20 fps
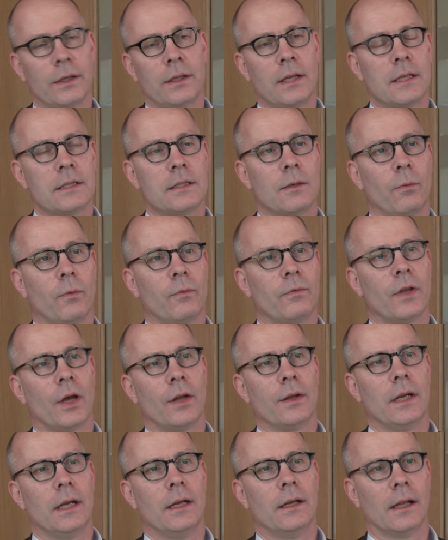the tests that we've
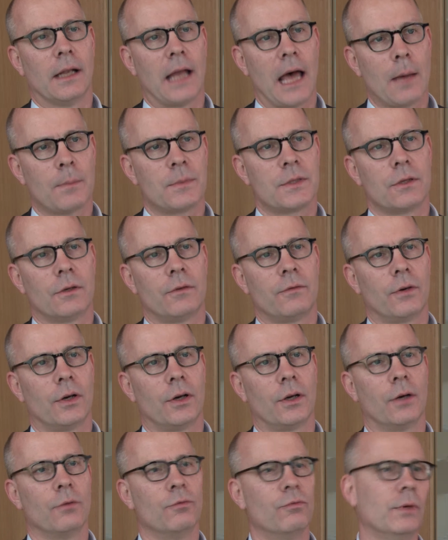done in the lab so
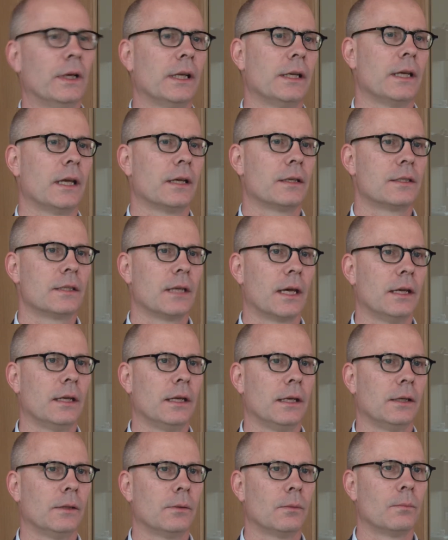far are really
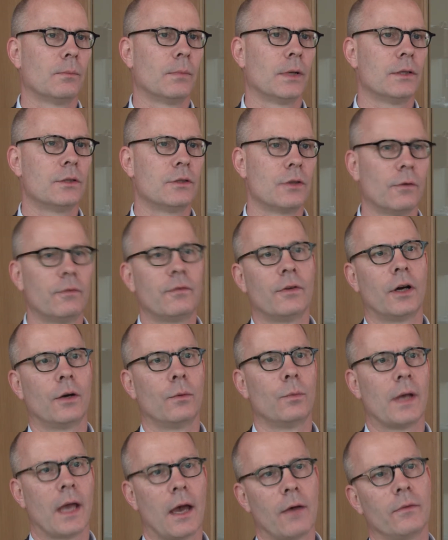exciting, but so far
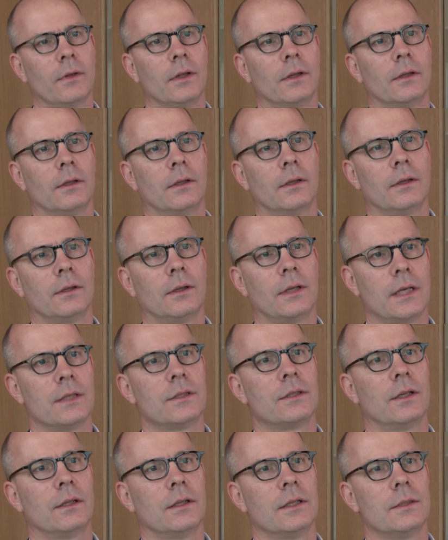we haven't
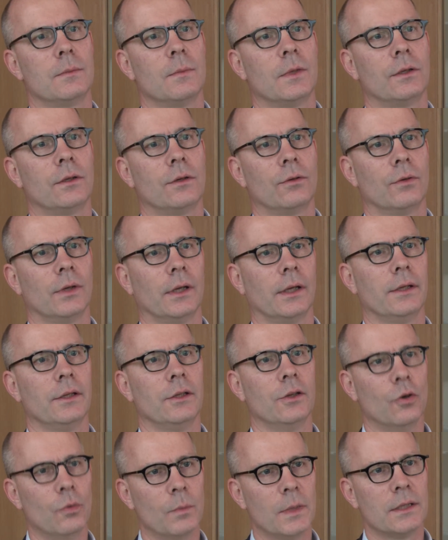tested this material in
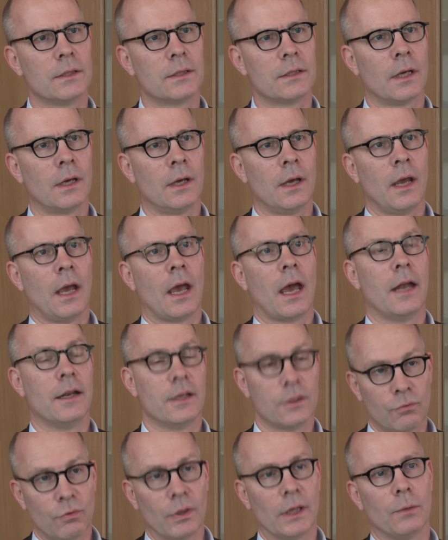humans, and
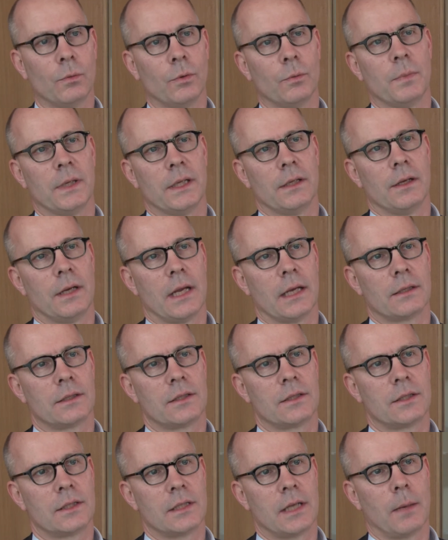this really would be the
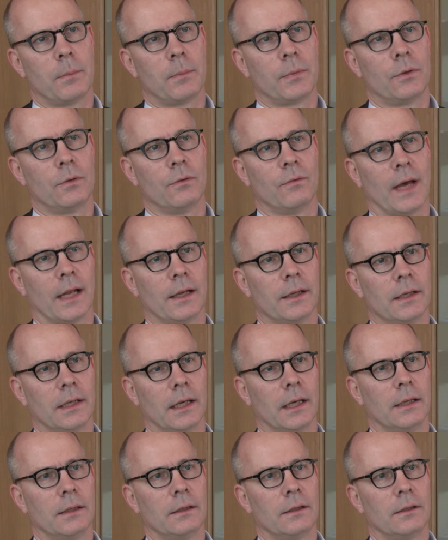next step to
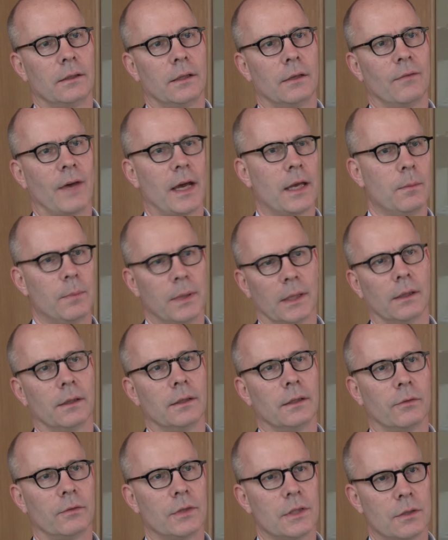validate the
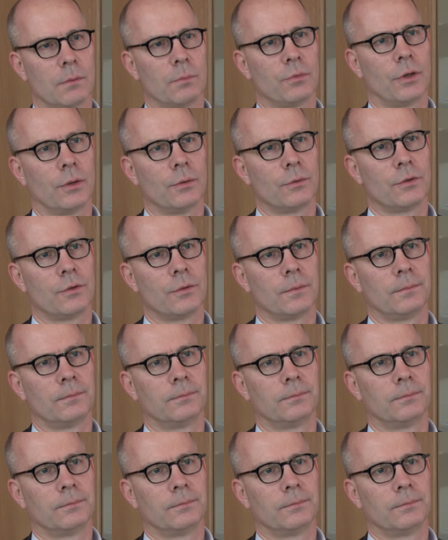viability of this approach.